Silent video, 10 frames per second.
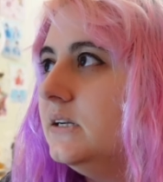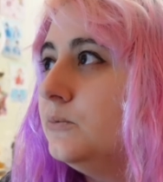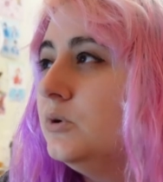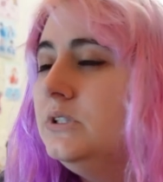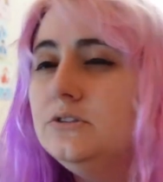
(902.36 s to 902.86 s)
am
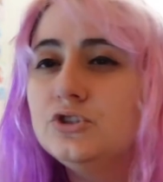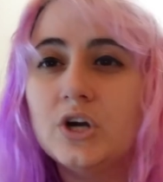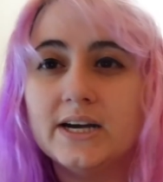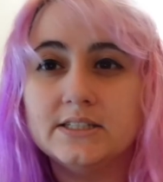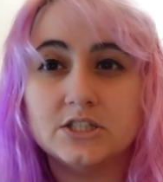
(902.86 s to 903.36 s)
going to
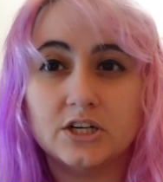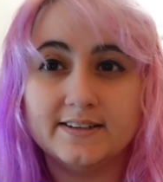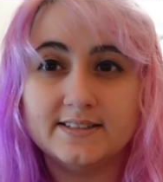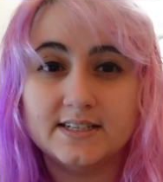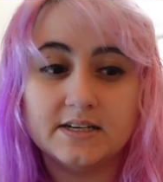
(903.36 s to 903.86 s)
try to start
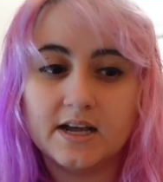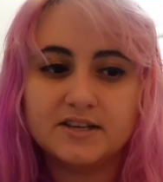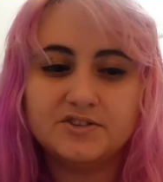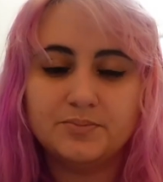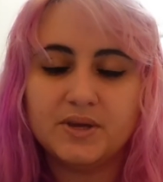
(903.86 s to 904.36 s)
it
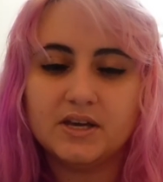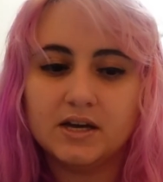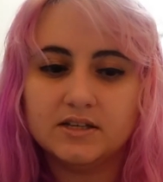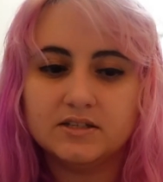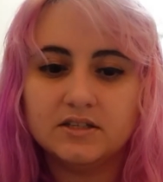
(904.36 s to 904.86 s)
tonight
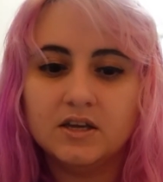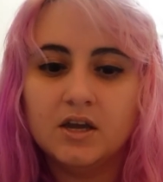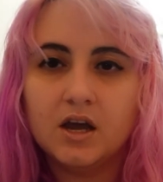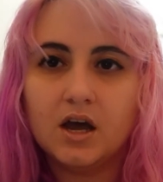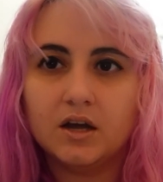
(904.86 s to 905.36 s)
because
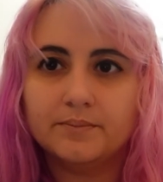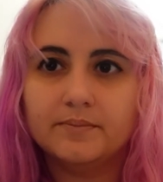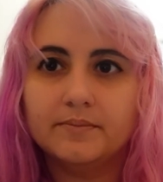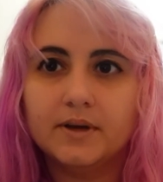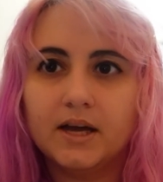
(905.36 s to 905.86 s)

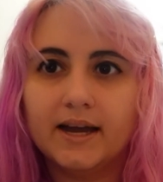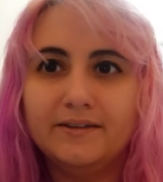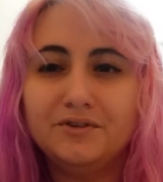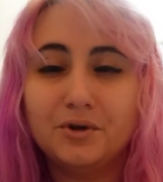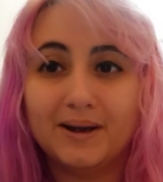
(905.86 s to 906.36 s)
um, I
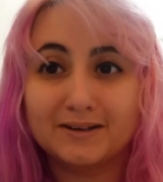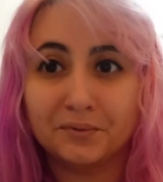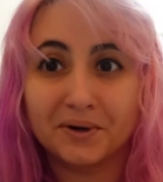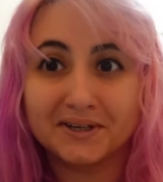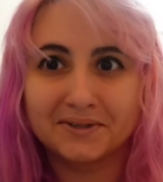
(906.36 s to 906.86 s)
have to go back to
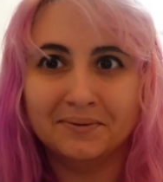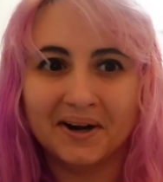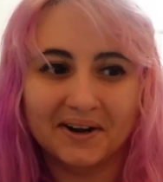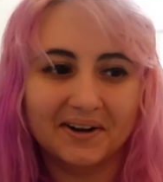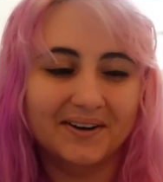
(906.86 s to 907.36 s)
work
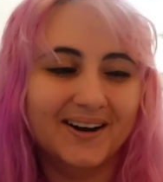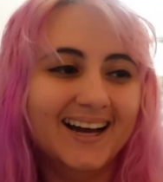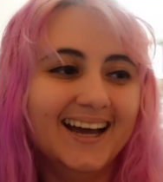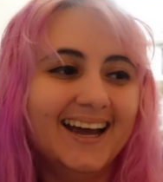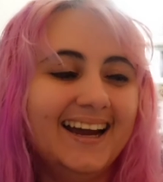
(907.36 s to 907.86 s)
tomorrow
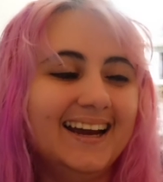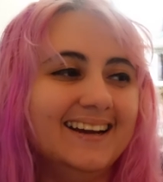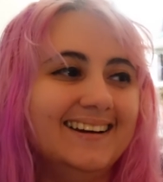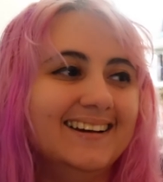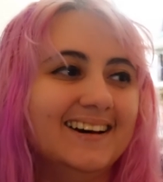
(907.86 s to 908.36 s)

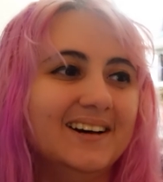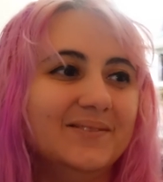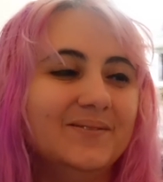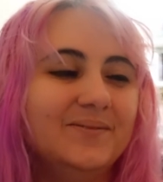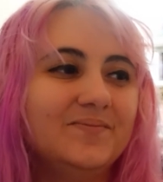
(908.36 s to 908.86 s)
and
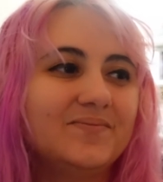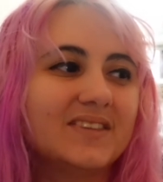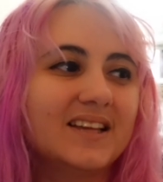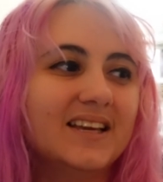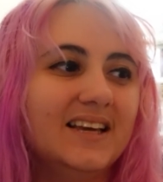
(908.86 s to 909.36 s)
um,
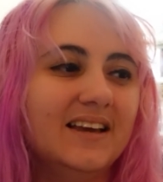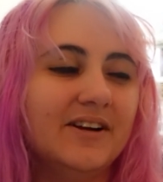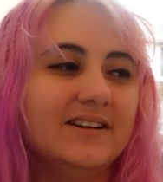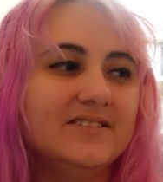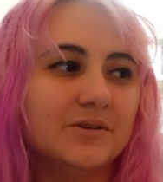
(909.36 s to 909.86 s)
if
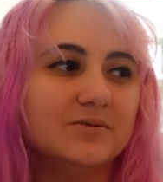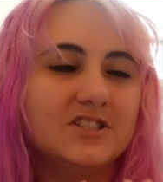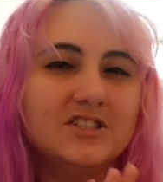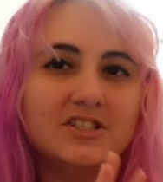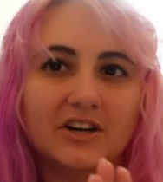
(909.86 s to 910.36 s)
I don't
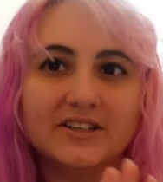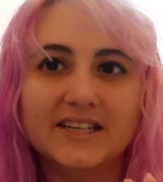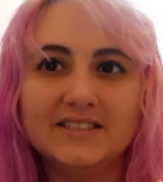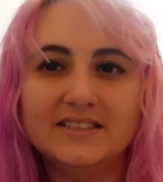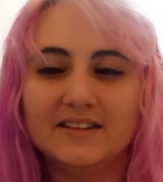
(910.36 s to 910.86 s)
start
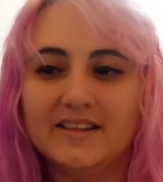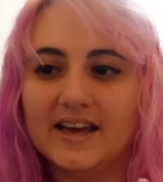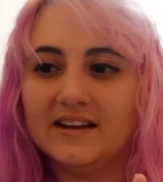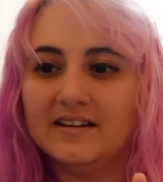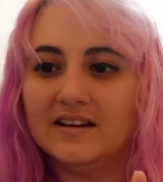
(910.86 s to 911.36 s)
it
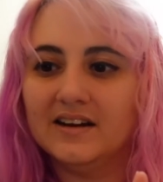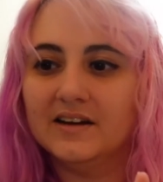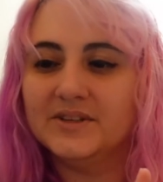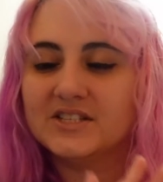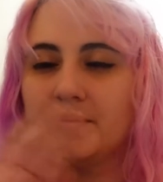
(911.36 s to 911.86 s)
then
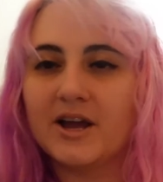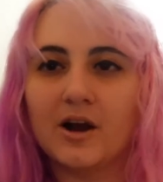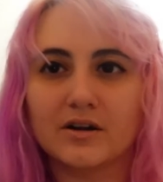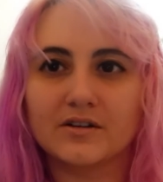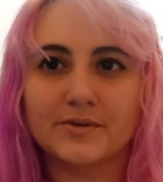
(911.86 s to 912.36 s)
um, it's gonna be
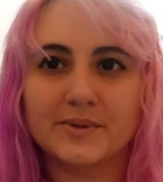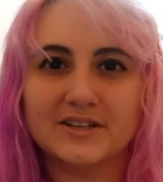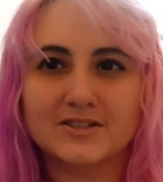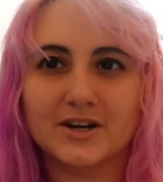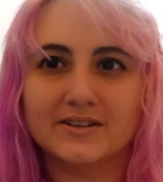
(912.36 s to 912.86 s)
harder for me to
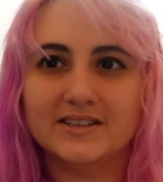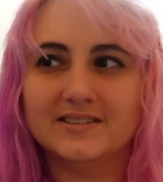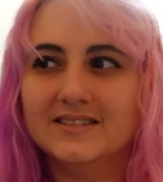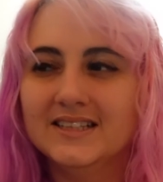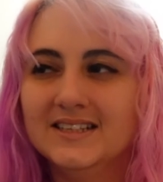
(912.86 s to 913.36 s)
start it
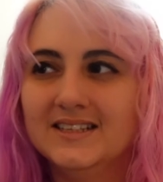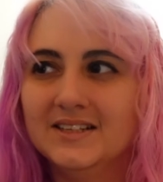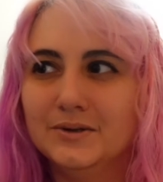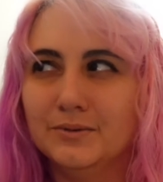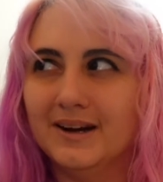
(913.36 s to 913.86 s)

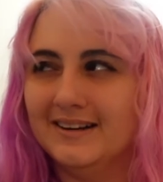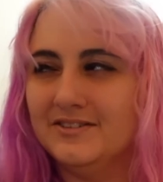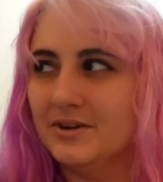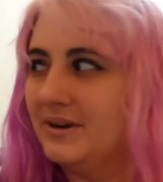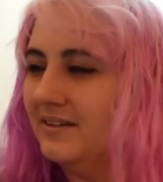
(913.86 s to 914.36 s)
when I
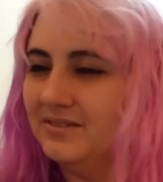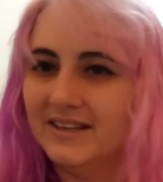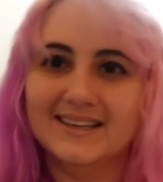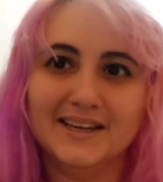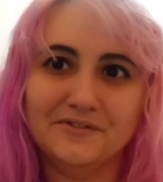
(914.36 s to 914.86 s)
don't have
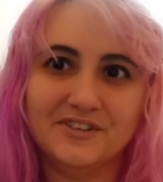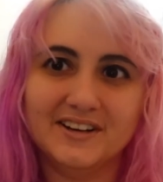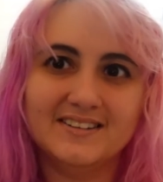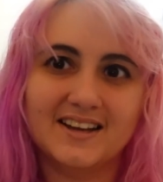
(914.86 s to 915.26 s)
like infinite